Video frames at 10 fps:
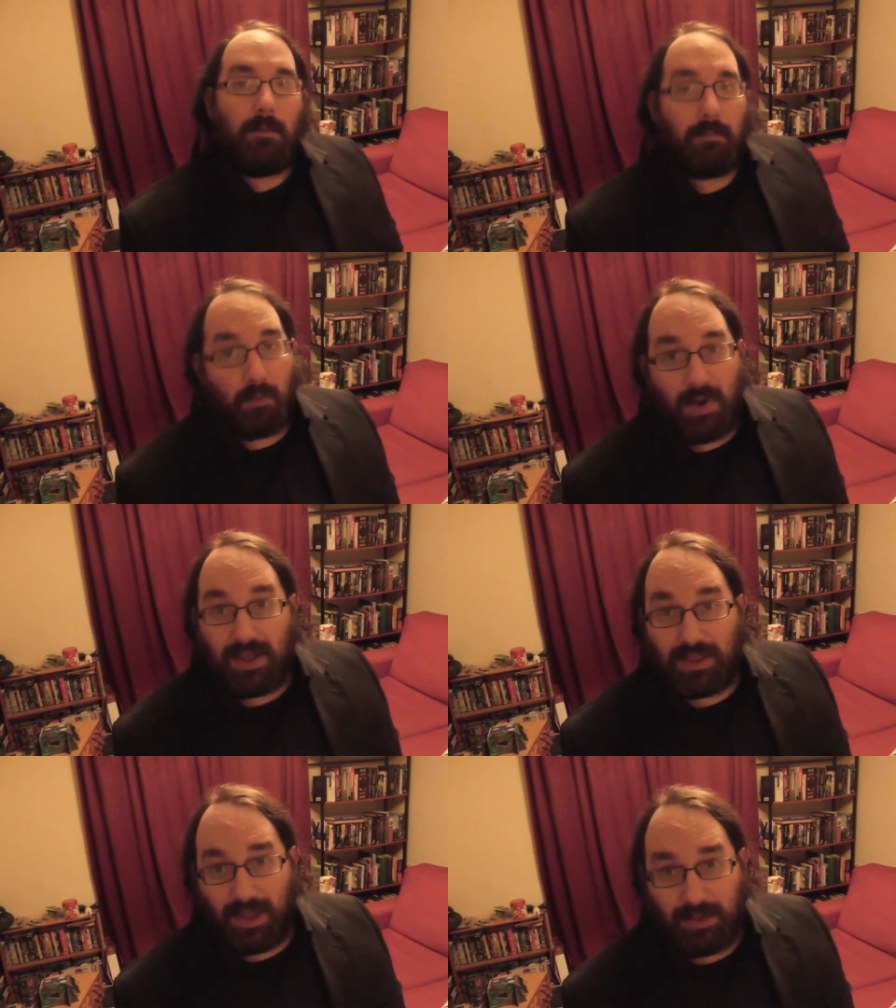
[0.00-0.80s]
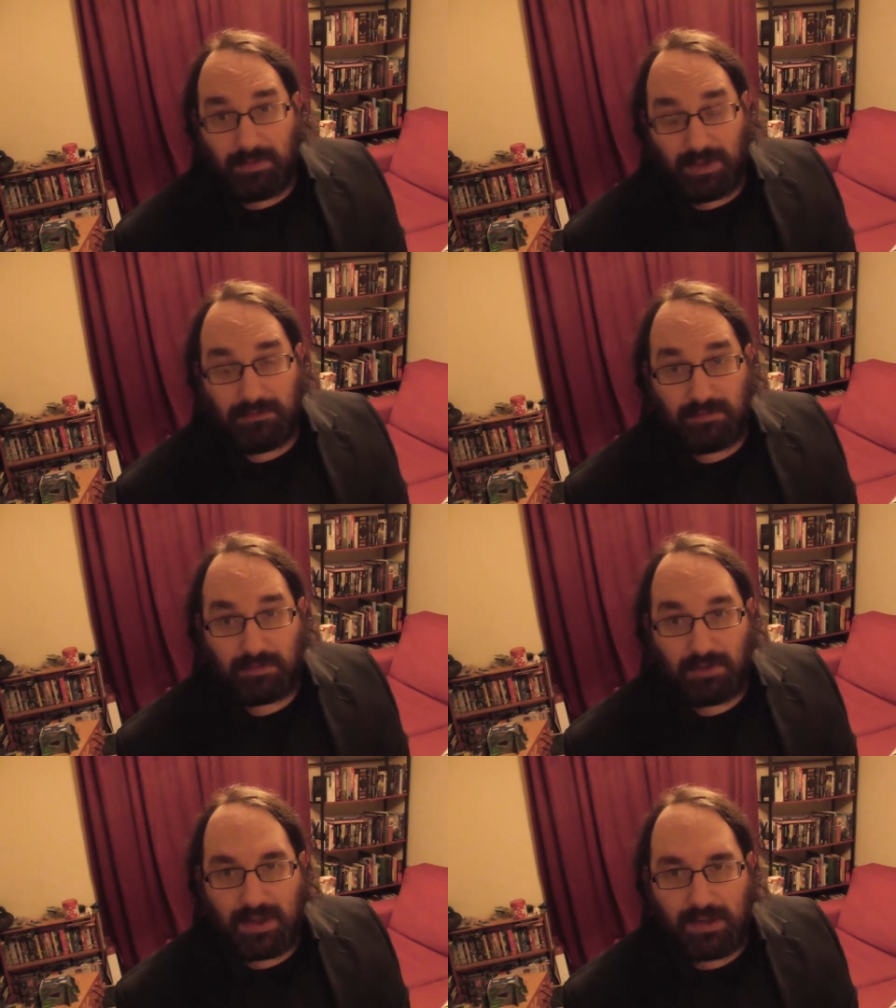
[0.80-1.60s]
But when it came down
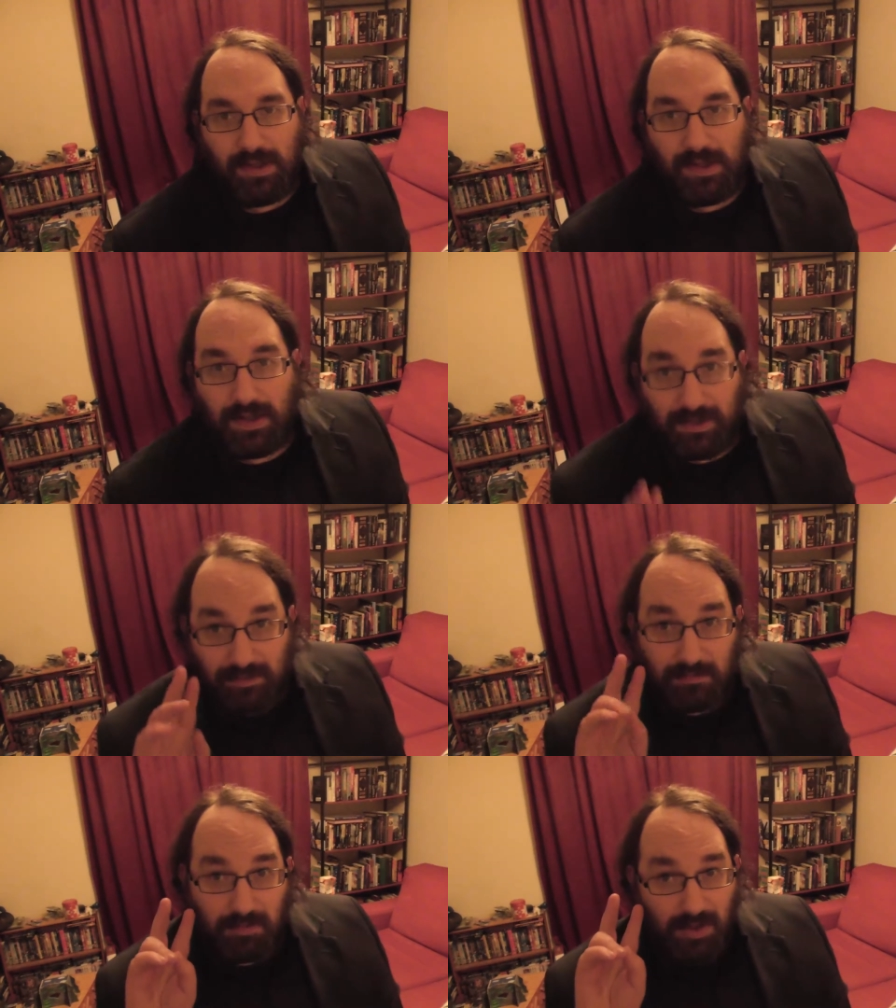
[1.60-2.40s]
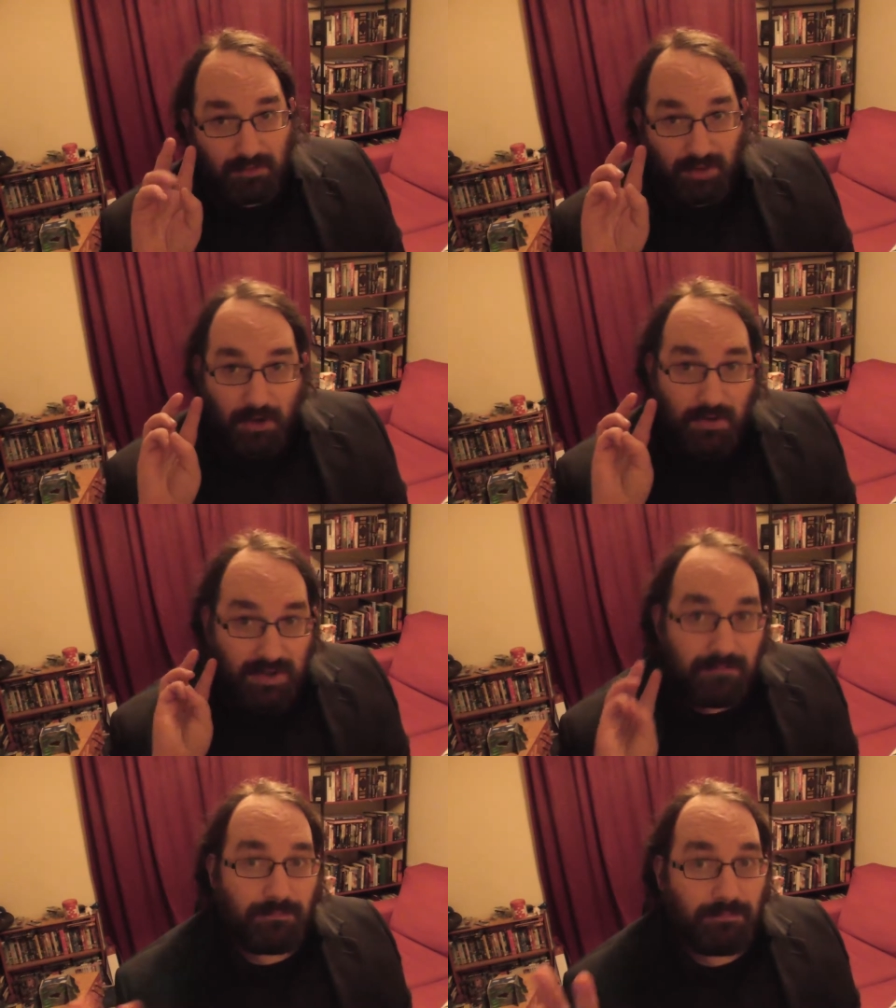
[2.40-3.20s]
to it, there seemed there was
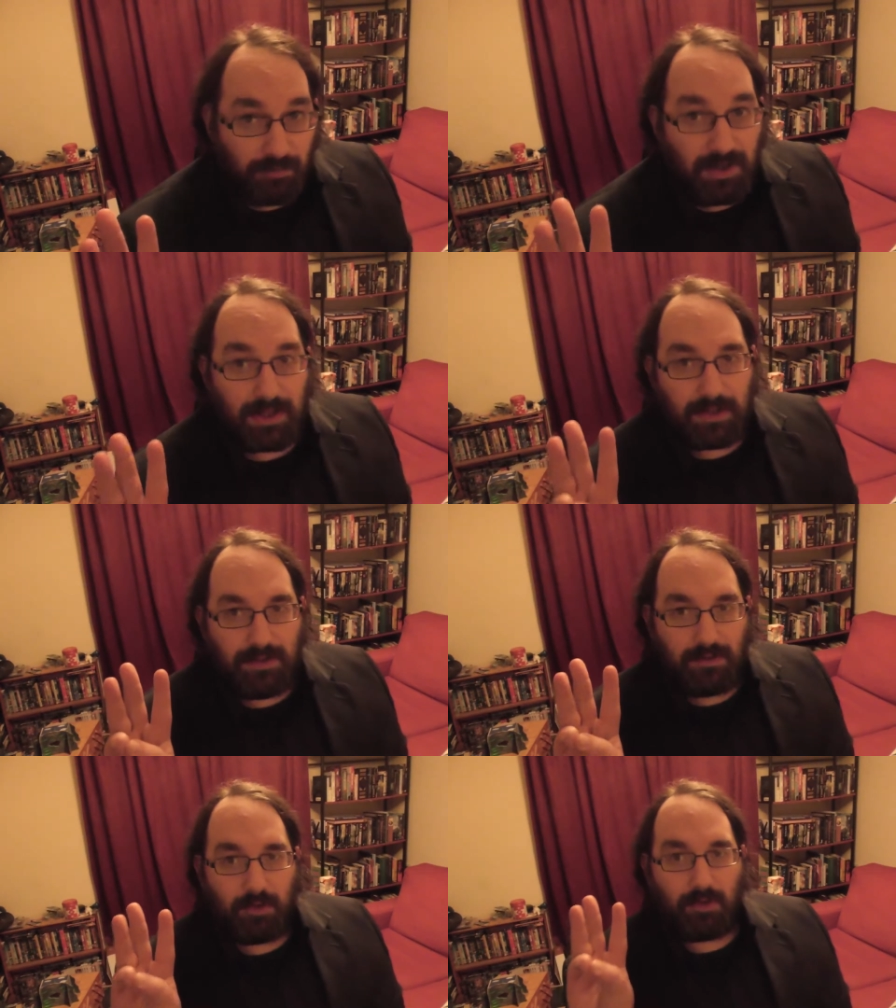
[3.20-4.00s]
only three